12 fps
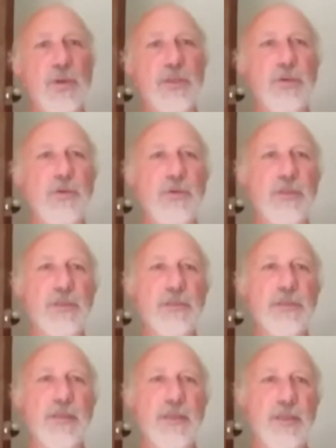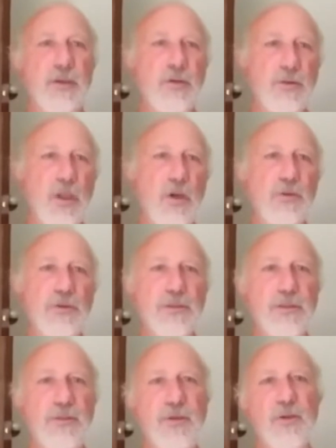one who
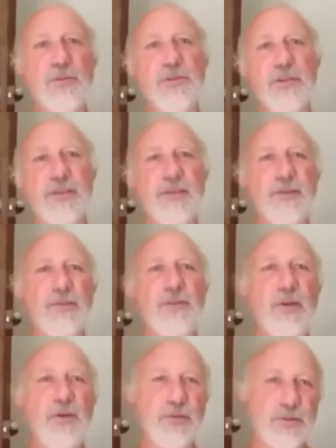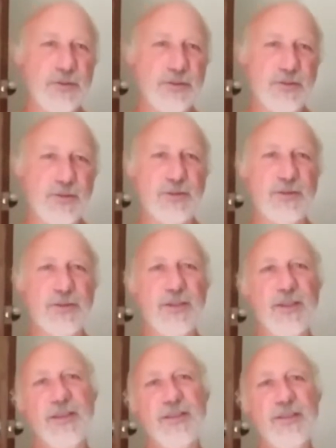knows devotion, who knows
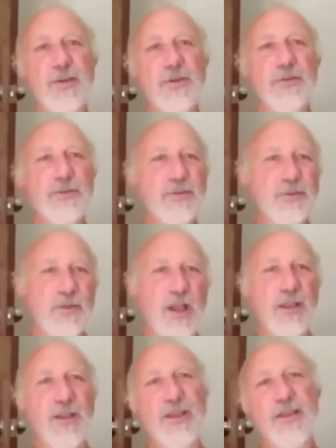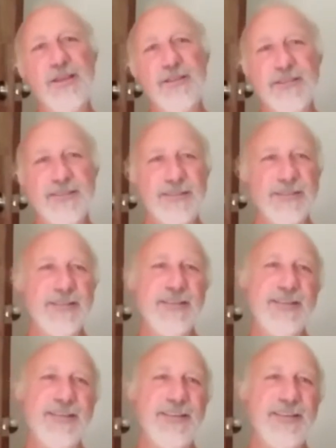Krishna, knows Radha,
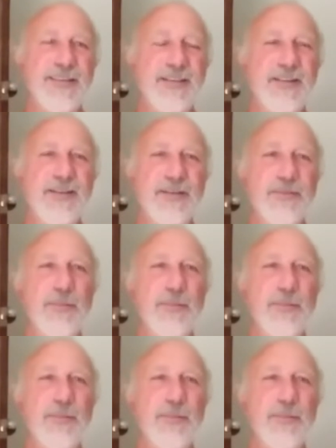you know,